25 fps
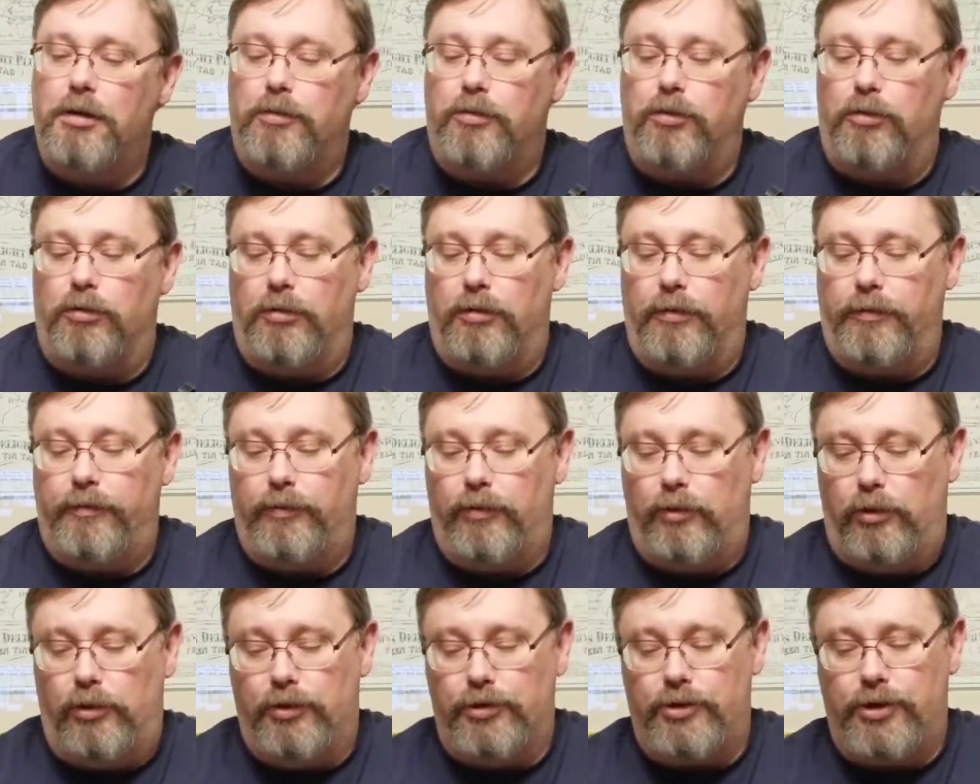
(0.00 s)

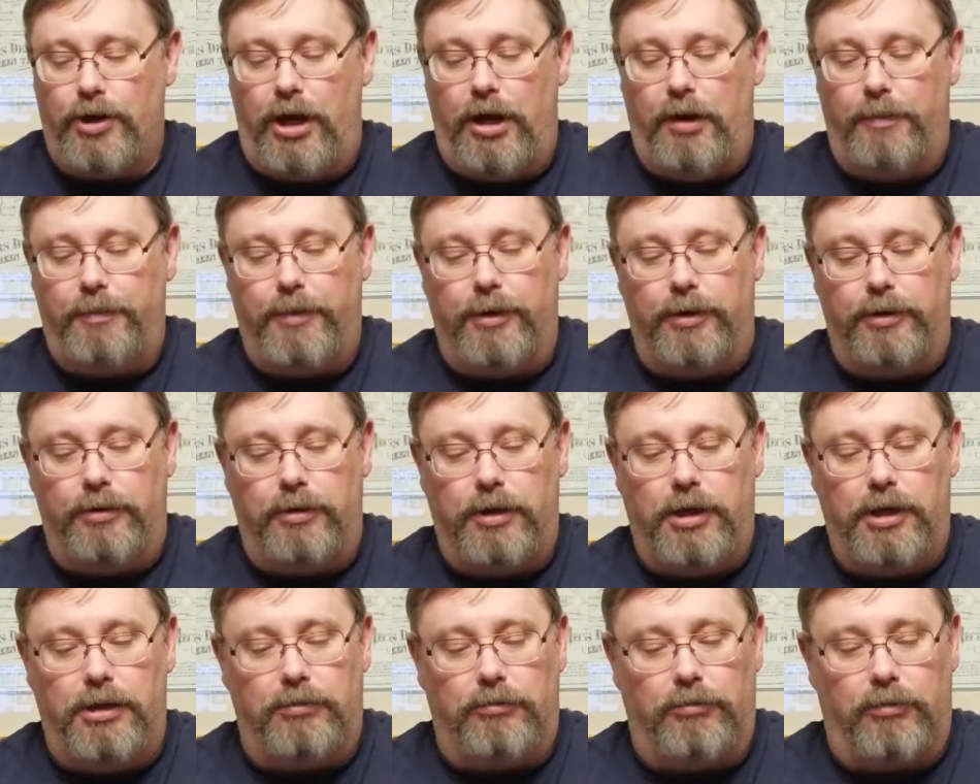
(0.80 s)
peripherals up
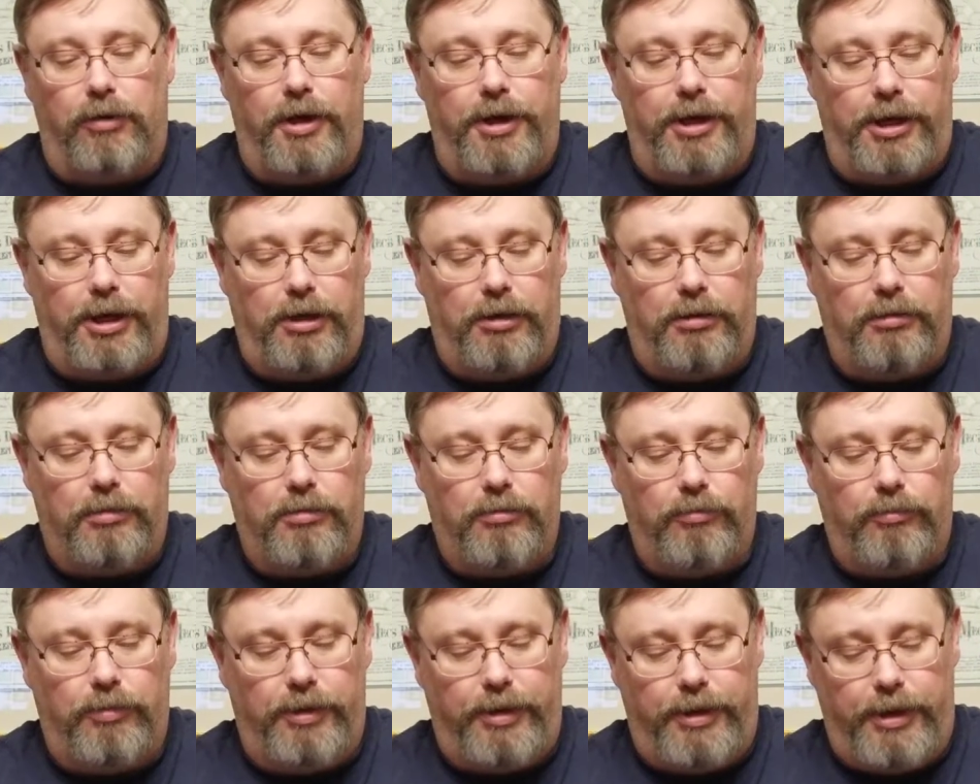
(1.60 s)
and running
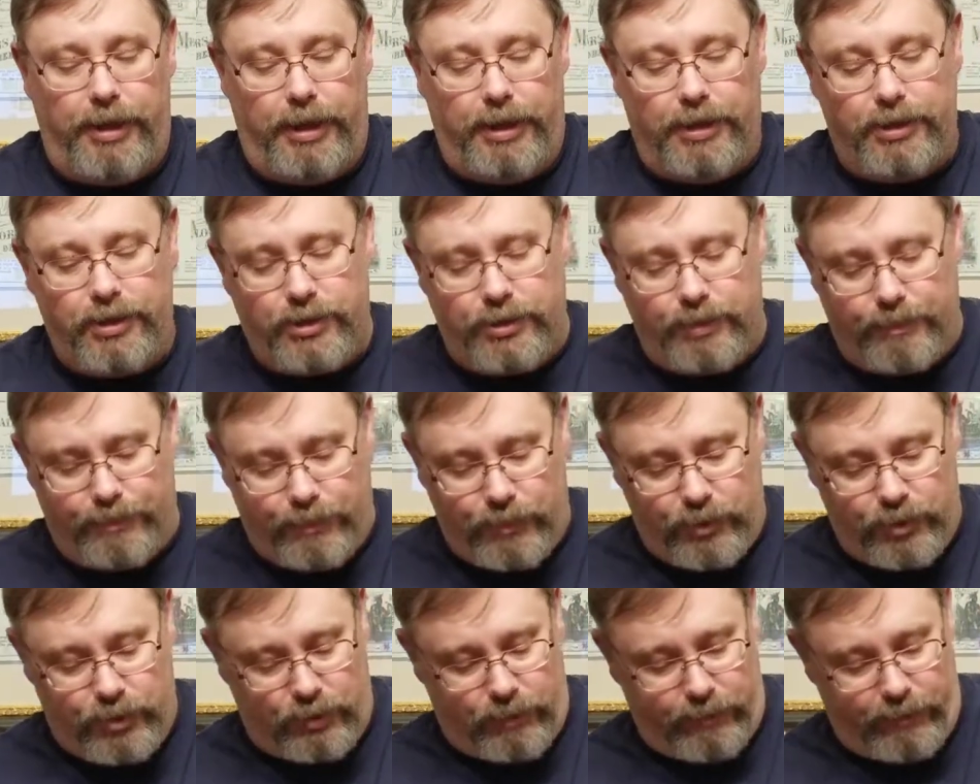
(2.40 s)
with this.
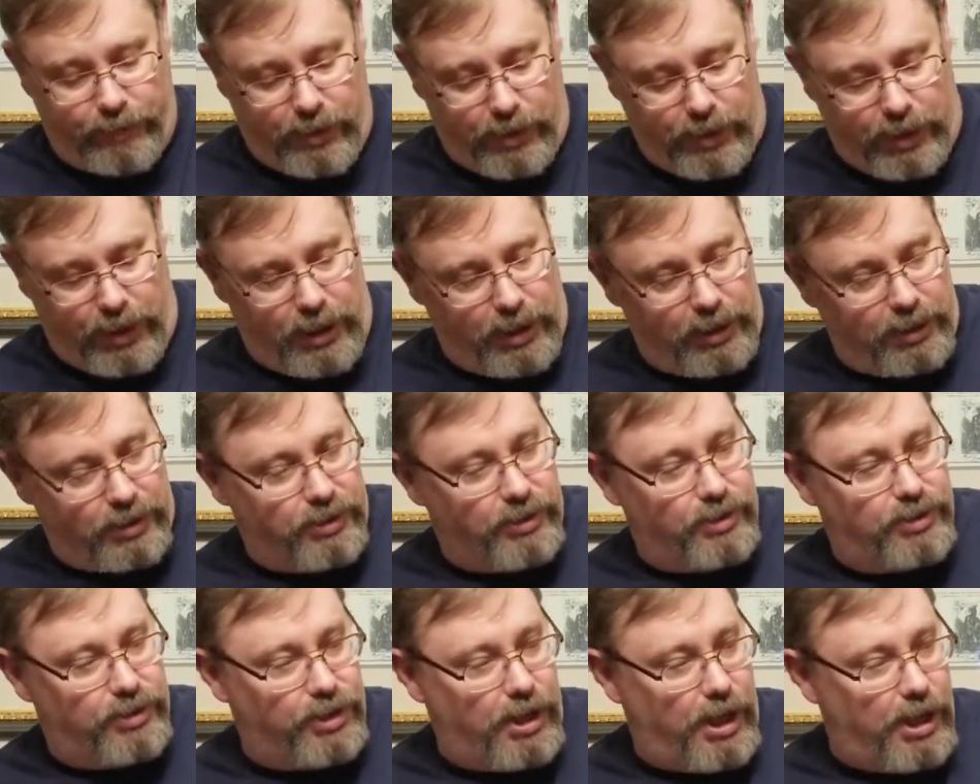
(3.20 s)
So very
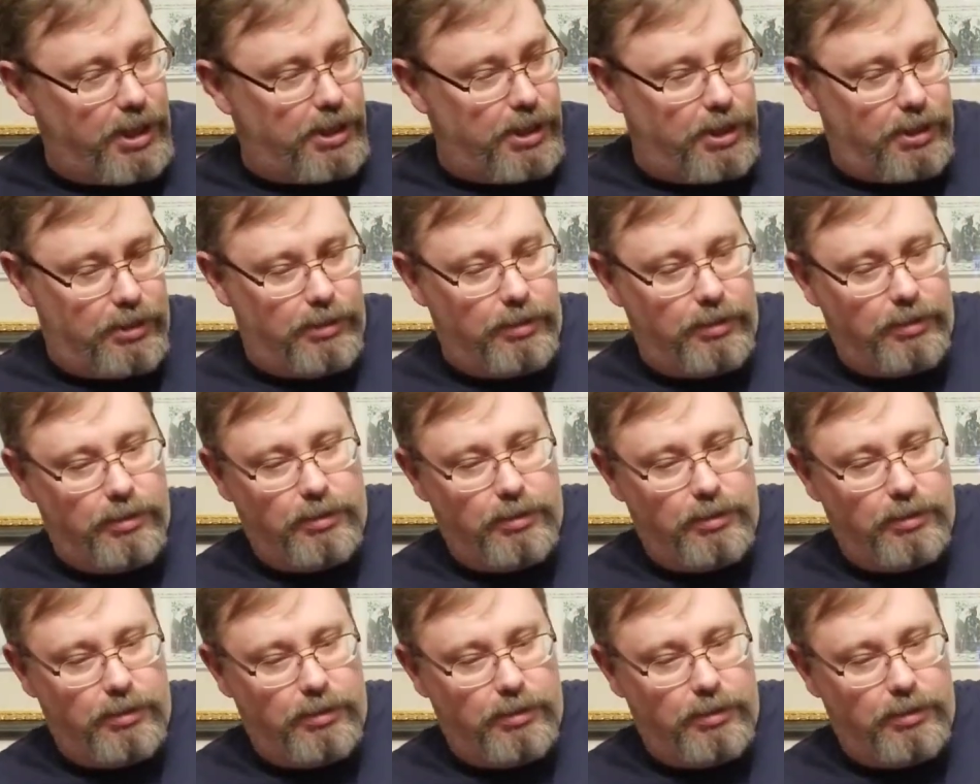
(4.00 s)
excited